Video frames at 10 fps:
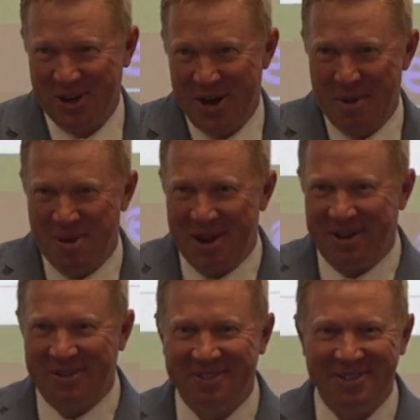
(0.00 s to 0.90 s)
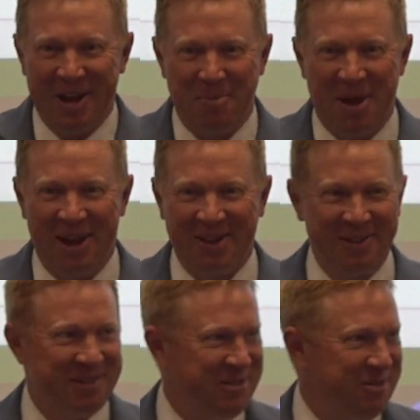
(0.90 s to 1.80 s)
and not paying
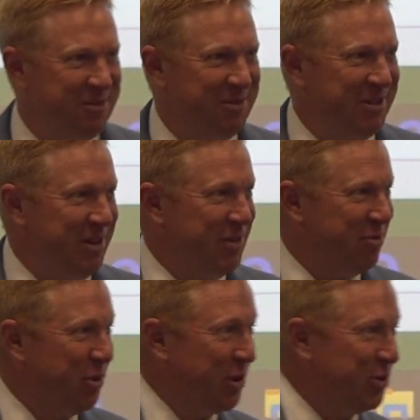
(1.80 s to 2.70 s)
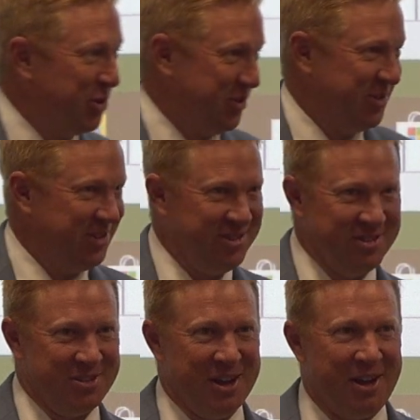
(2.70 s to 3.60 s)
even the full interest.
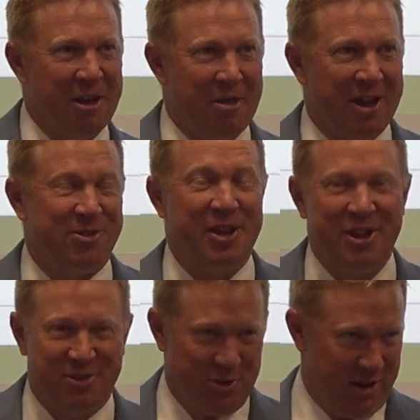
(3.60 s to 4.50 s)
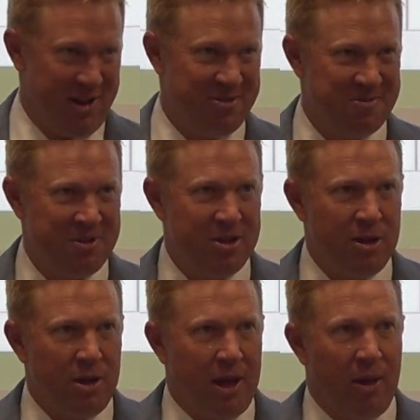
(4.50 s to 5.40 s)
Okay, that's the history,
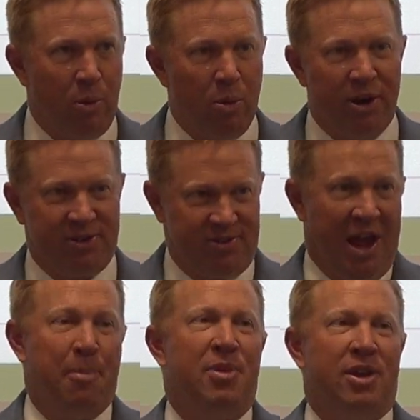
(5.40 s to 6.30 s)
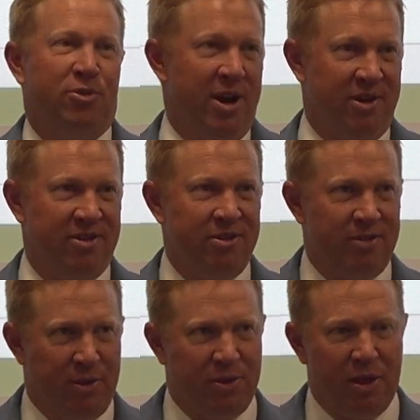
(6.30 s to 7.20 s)
and we want to stop that trend.
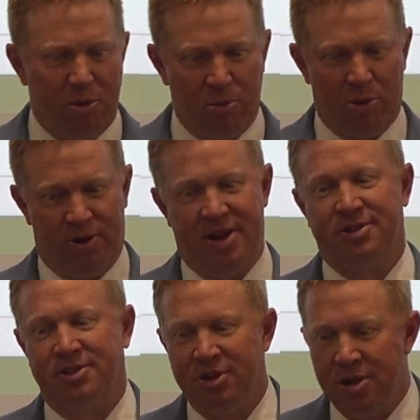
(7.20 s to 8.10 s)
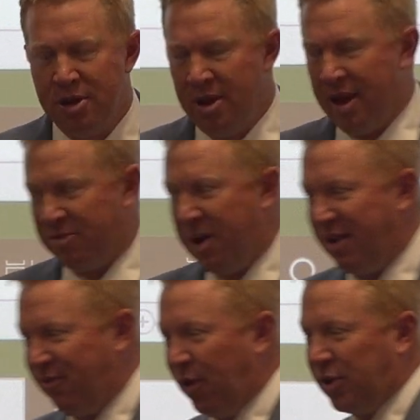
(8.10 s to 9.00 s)
That the board has made
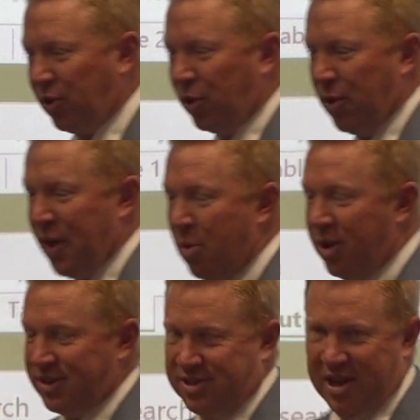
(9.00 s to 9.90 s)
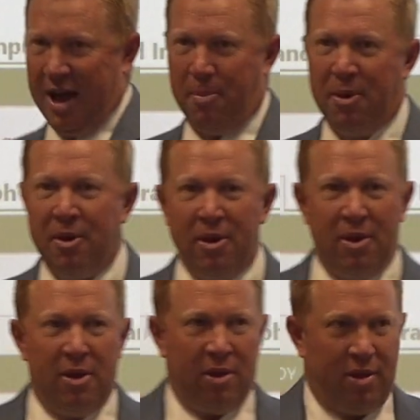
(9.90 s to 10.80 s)
it very clear that they want to stop
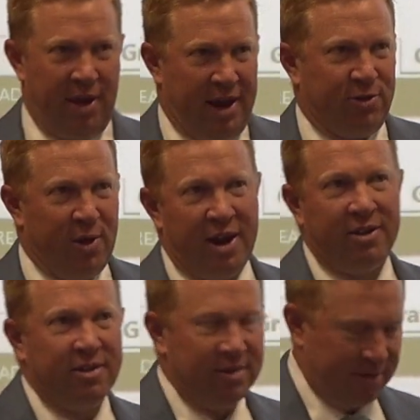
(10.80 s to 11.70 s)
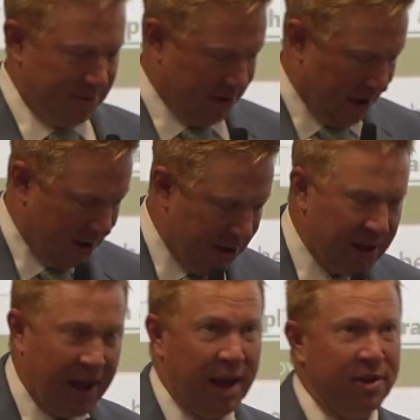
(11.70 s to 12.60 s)
that trend. Okay,
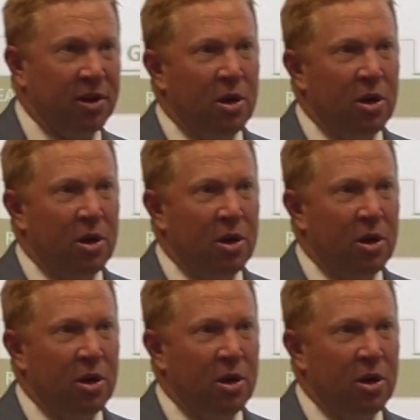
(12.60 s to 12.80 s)
and